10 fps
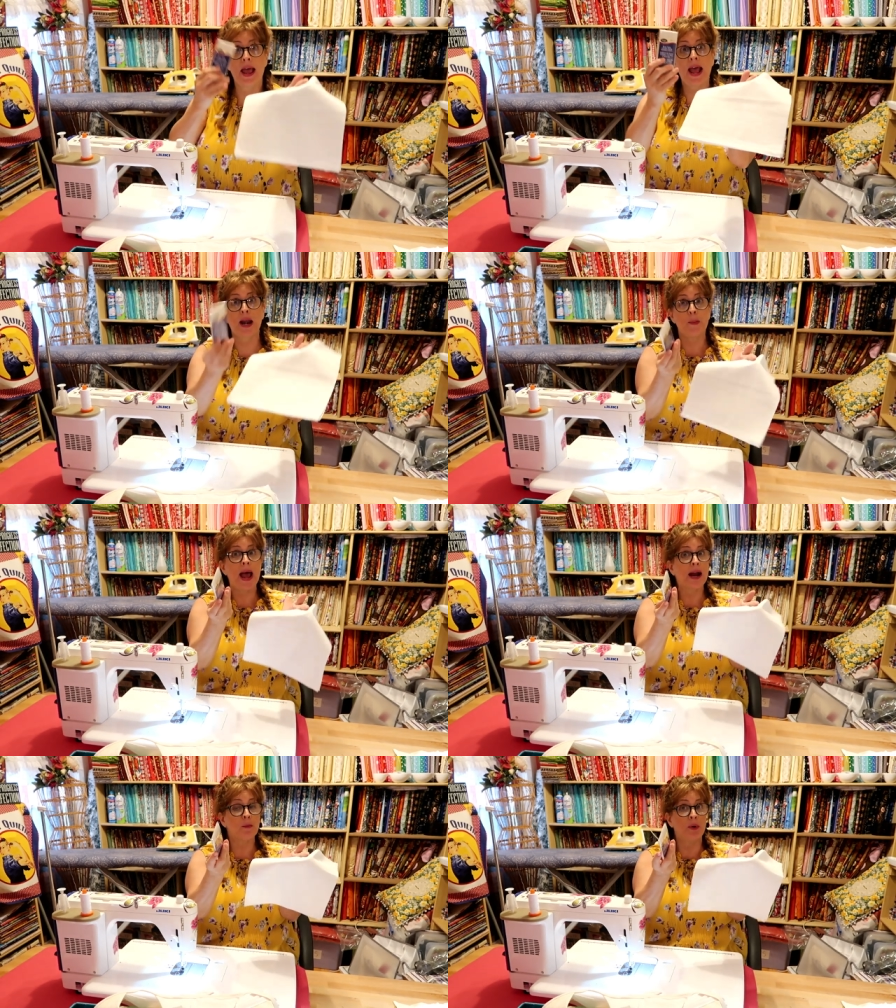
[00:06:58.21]
And a
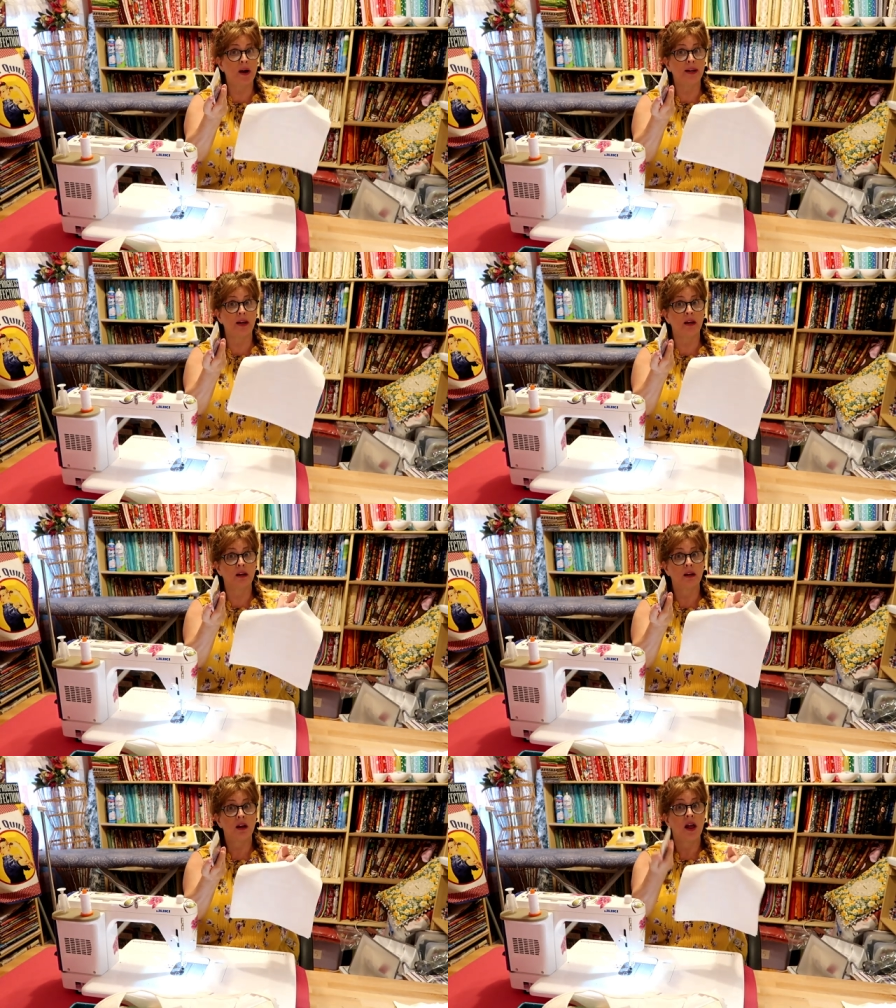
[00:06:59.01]
pack of binding.
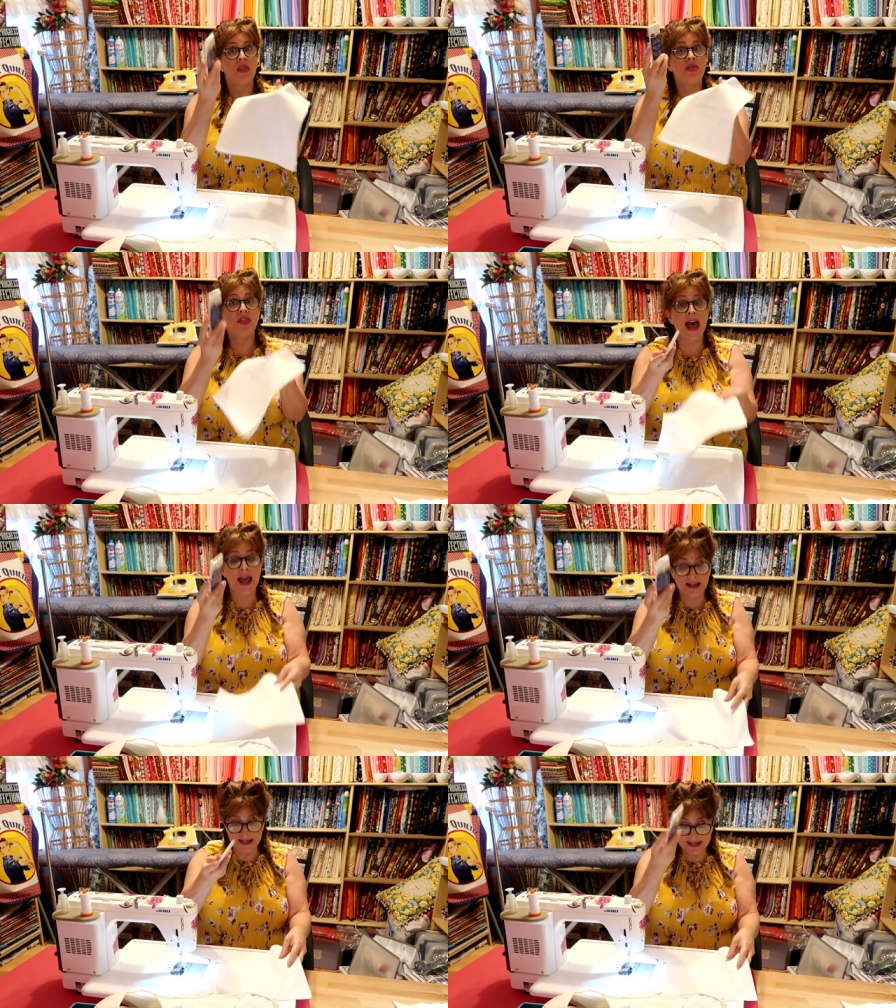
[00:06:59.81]

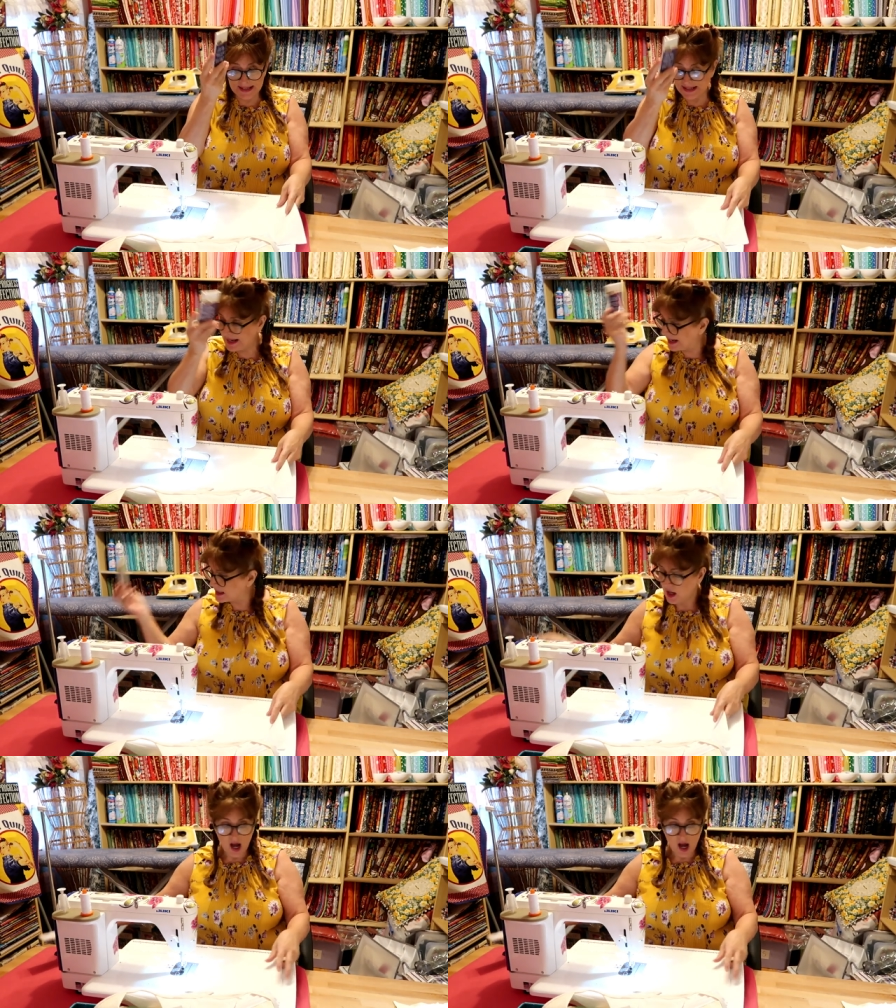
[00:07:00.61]
That is it.